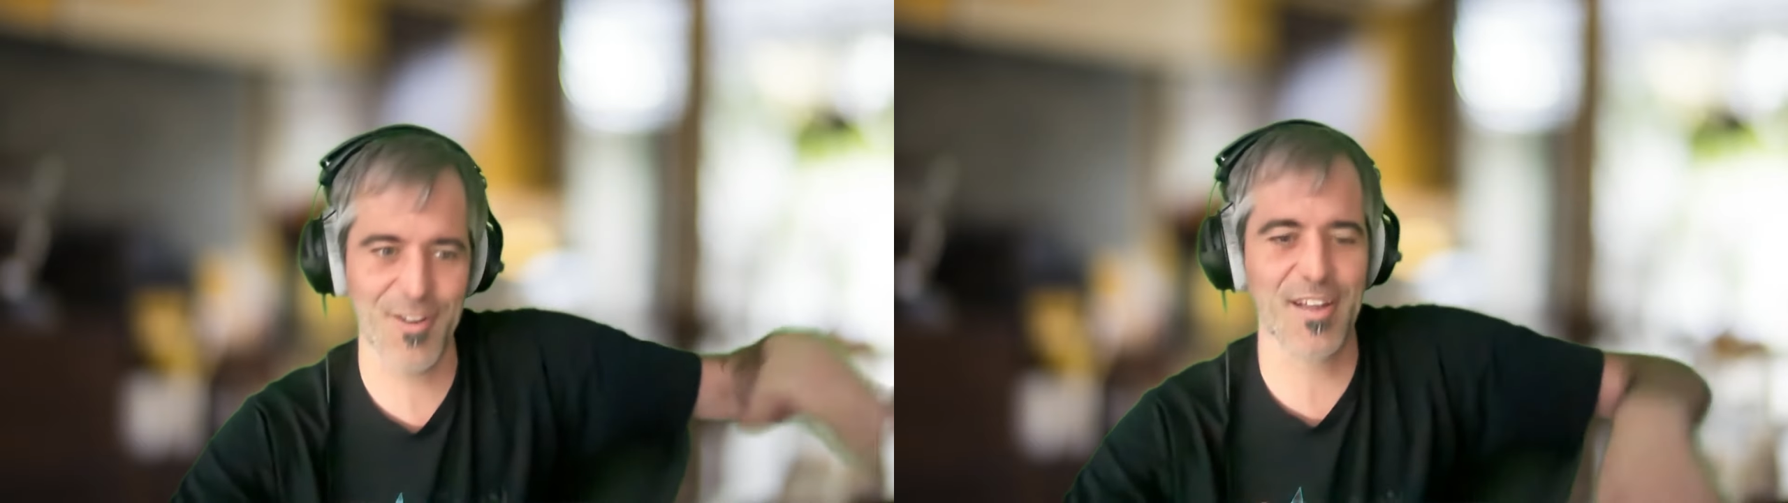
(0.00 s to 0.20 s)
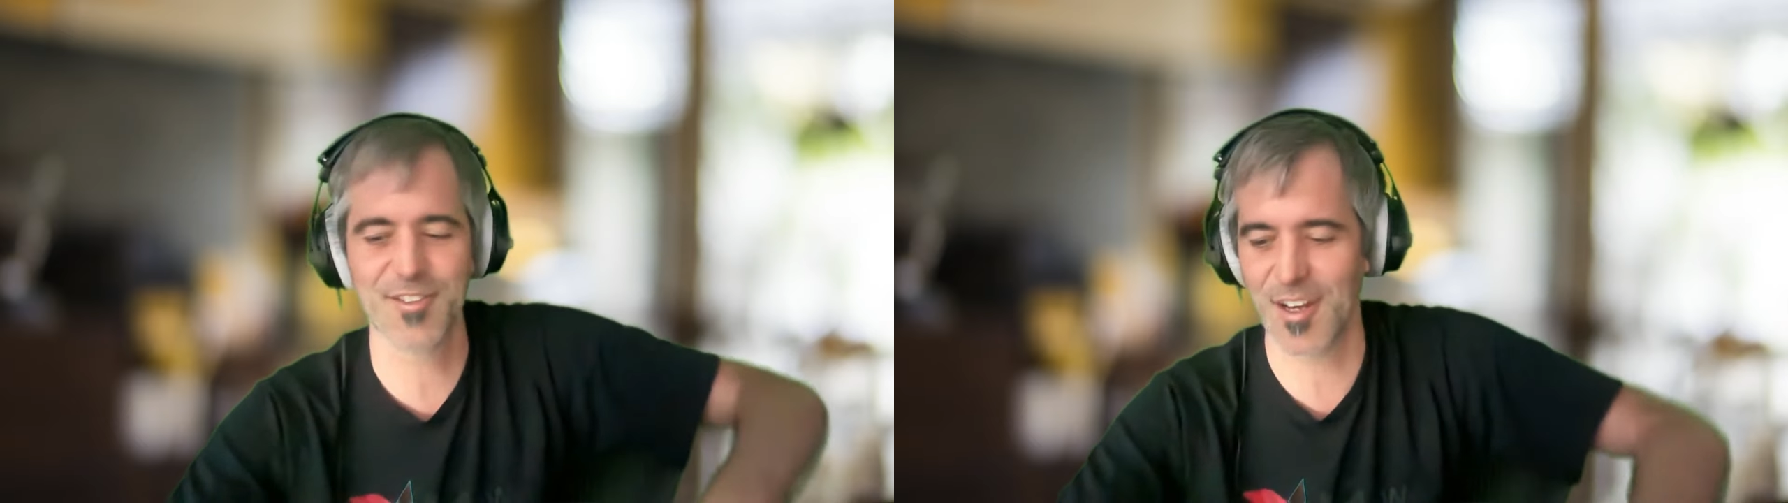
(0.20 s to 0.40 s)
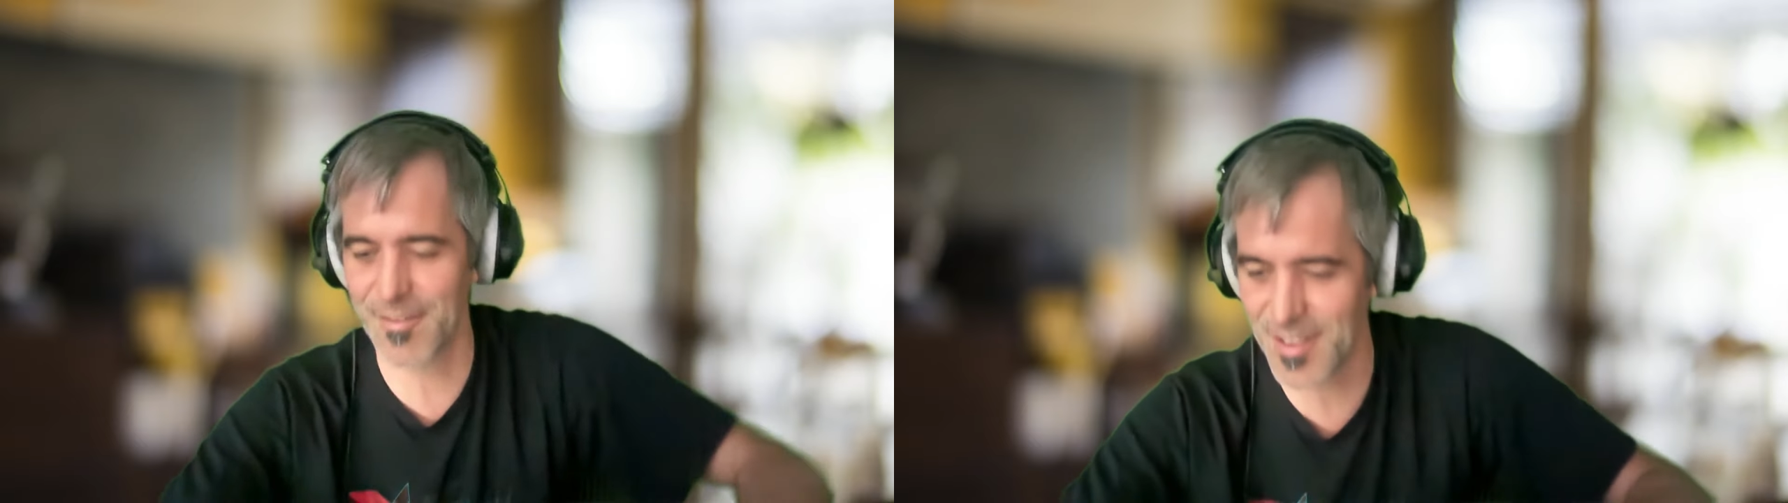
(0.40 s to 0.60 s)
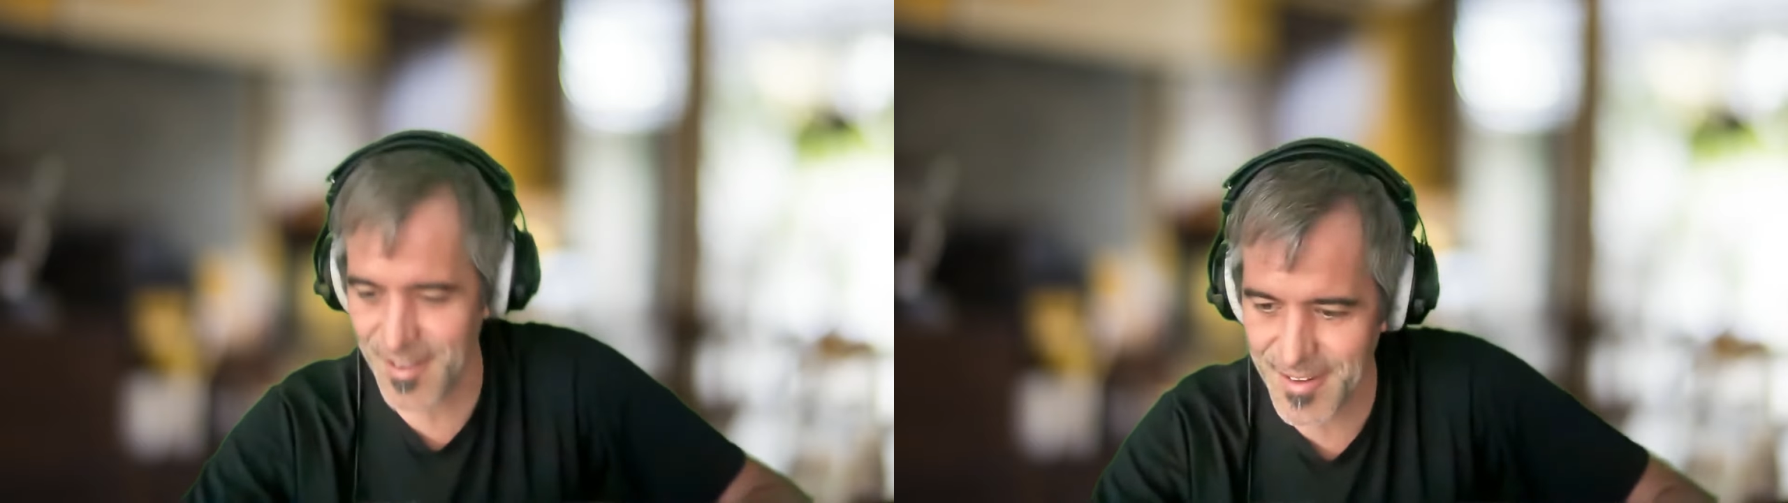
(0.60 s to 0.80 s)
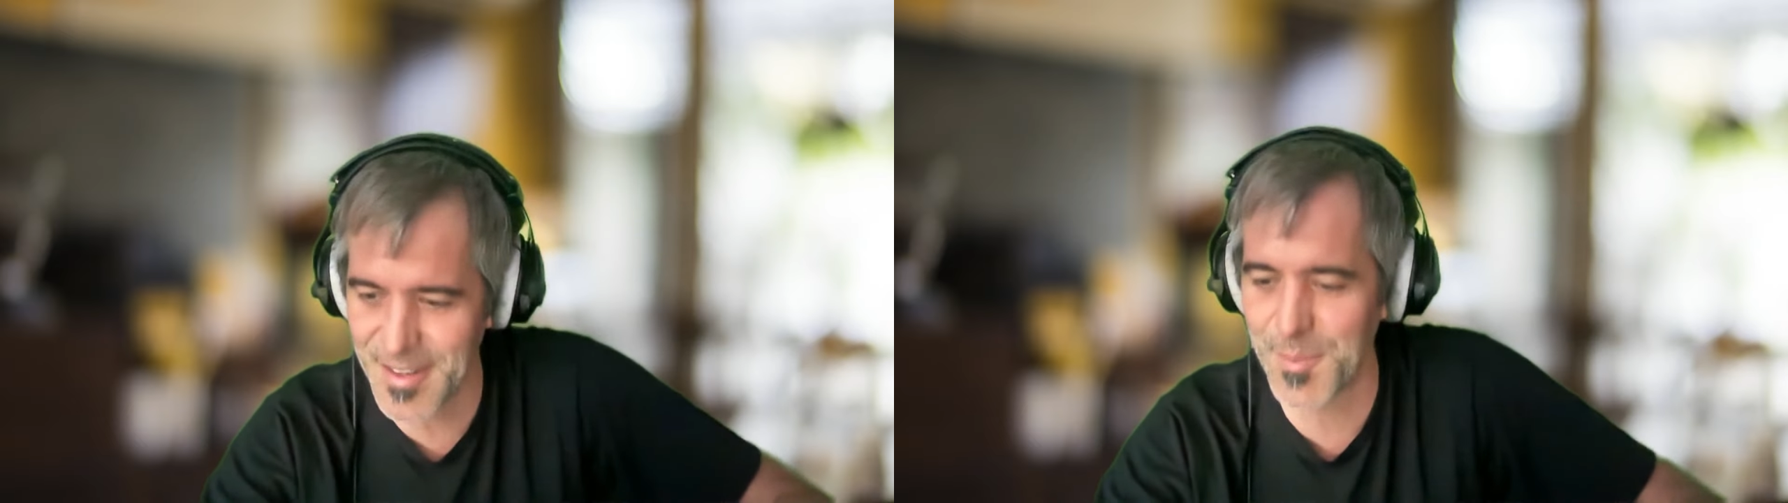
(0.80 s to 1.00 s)
like solve it
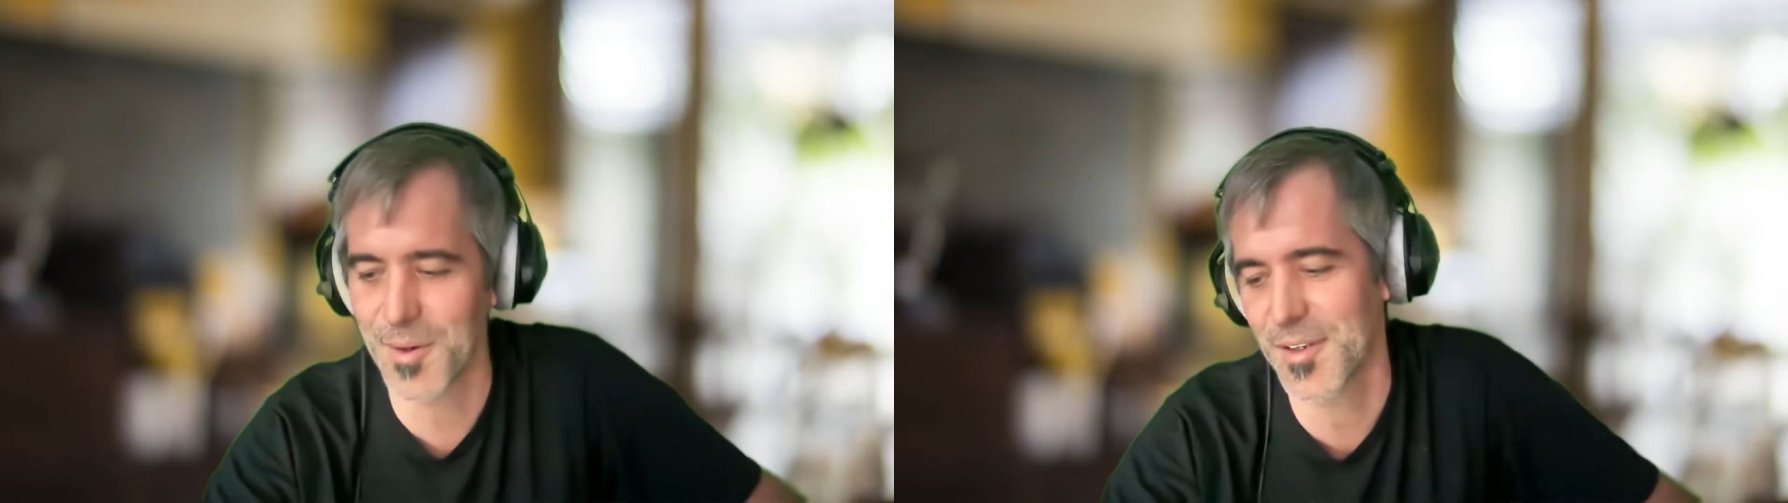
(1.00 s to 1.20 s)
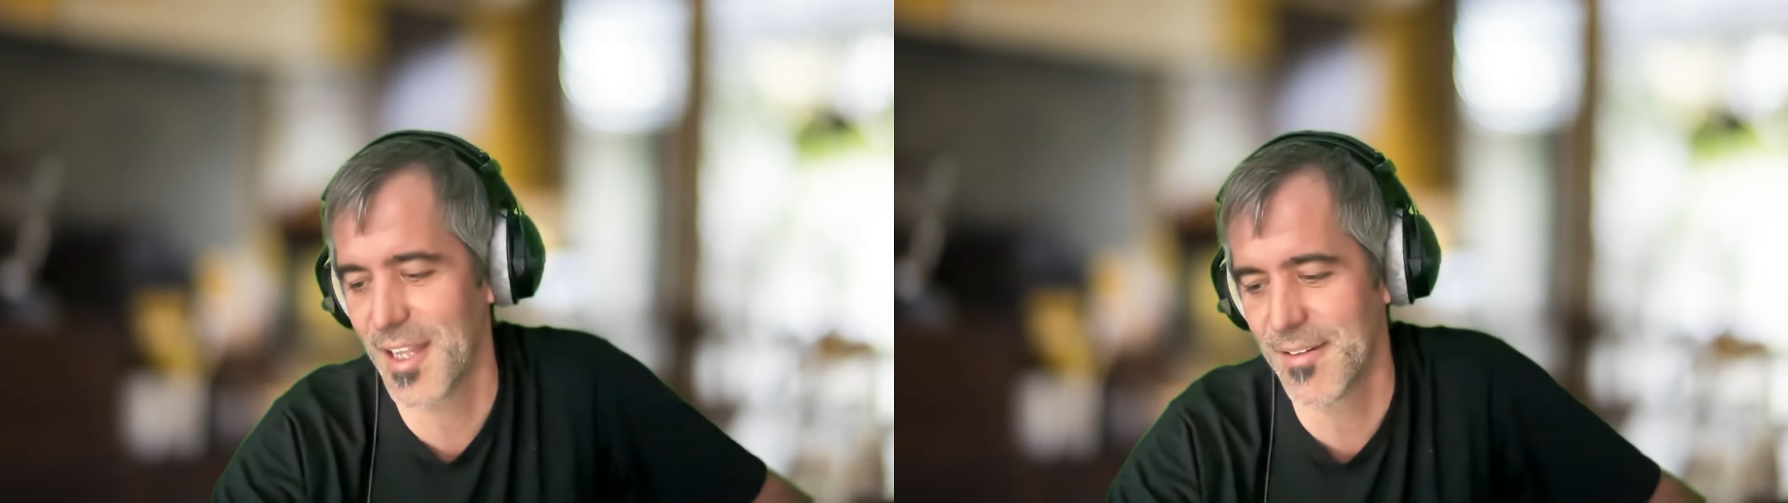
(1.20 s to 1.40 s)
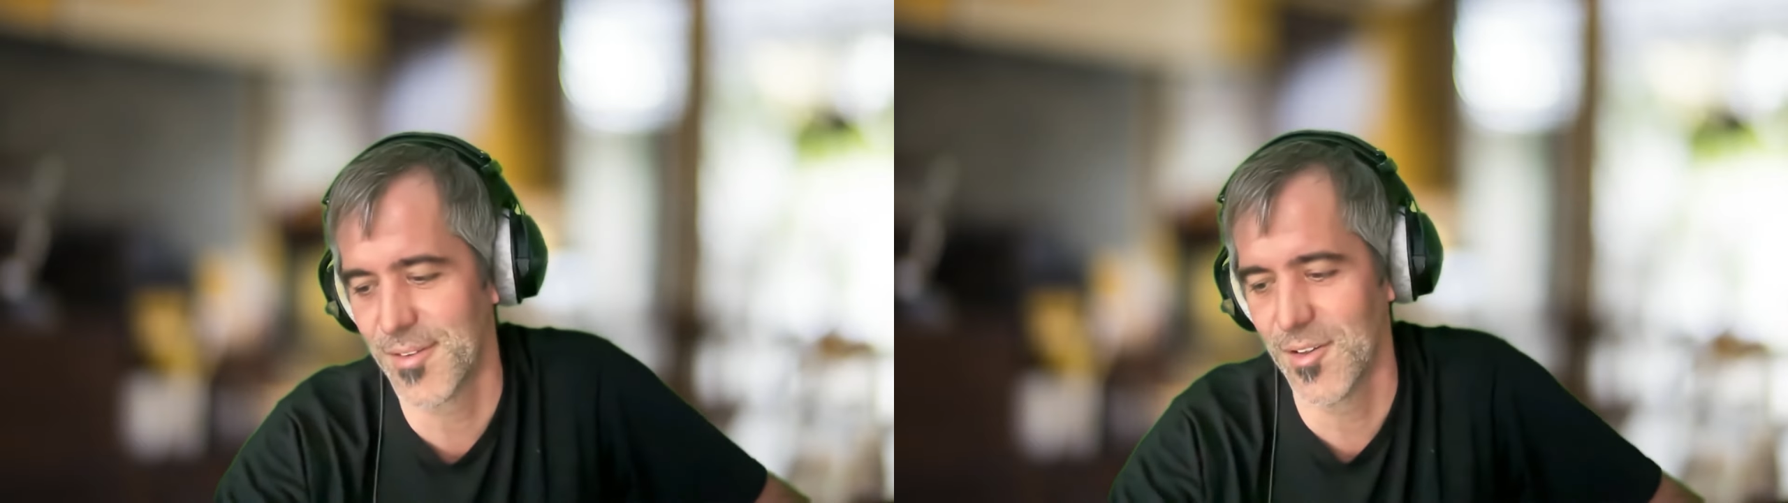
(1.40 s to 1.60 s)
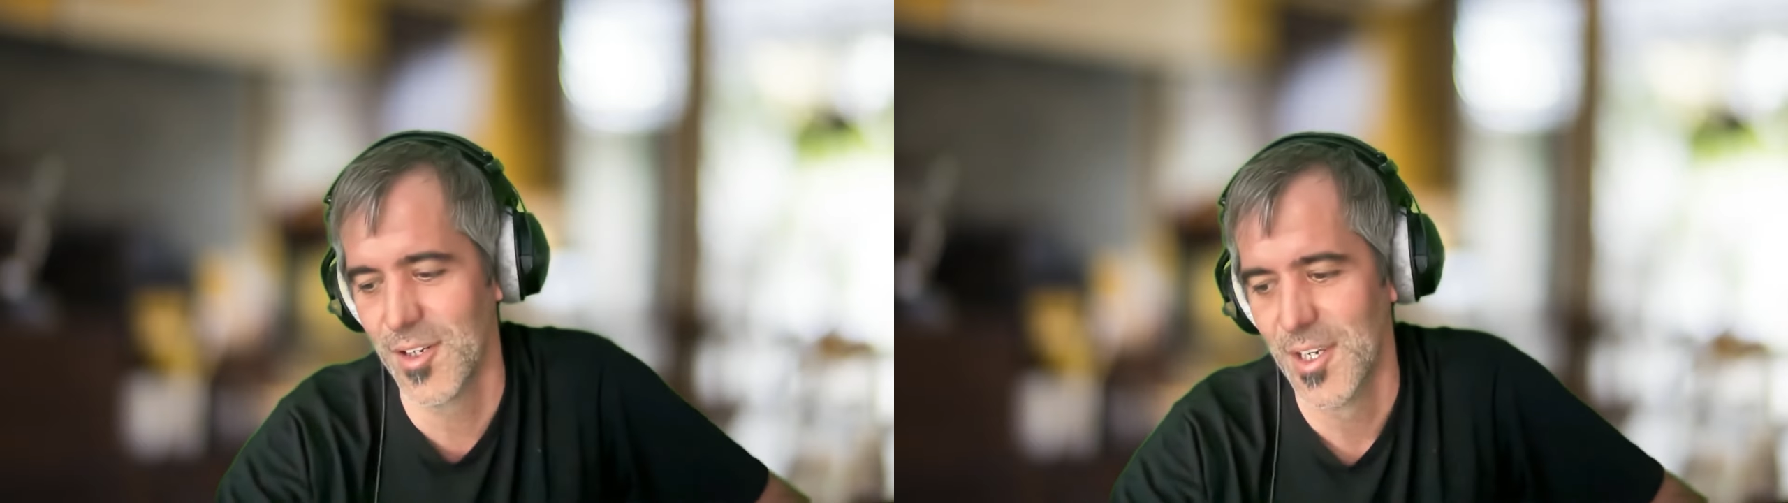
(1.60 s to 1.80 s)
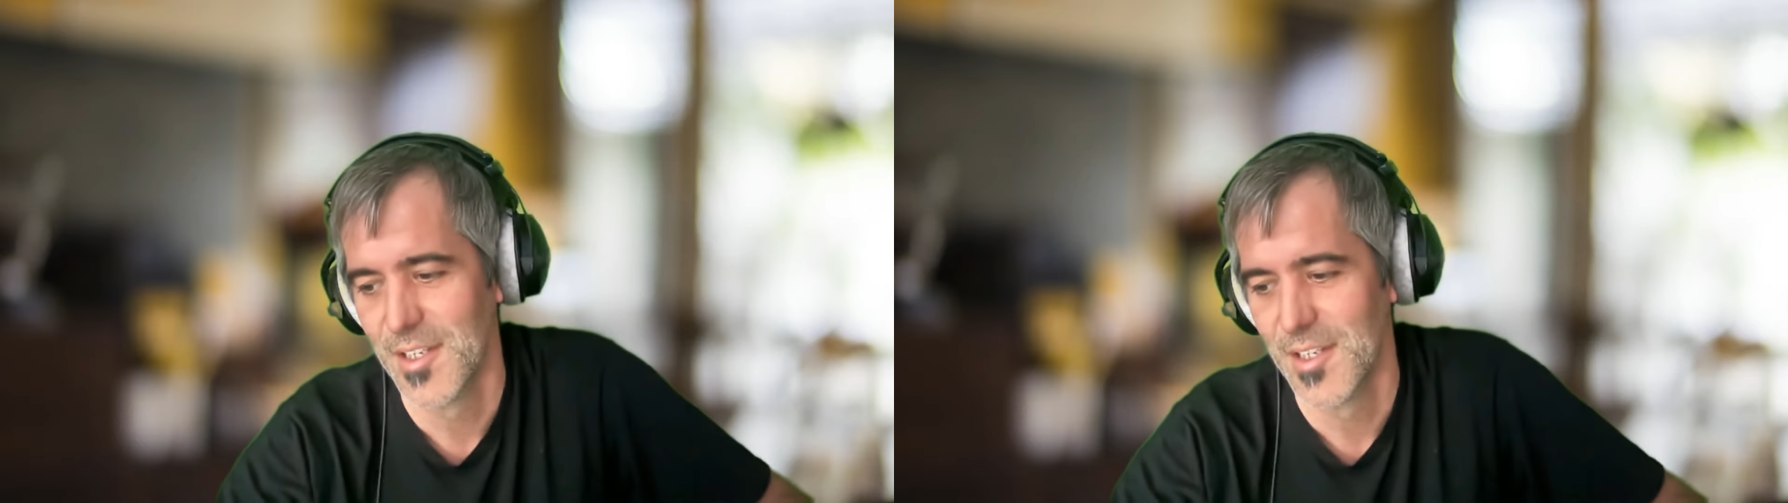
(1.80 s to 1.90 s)
at a deeper level